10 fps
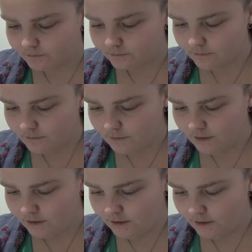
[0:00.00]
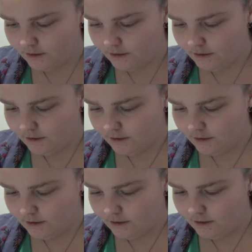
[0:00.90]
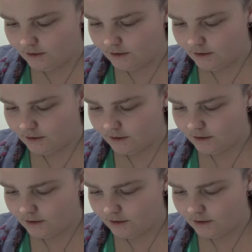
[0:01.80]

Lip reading: (silence)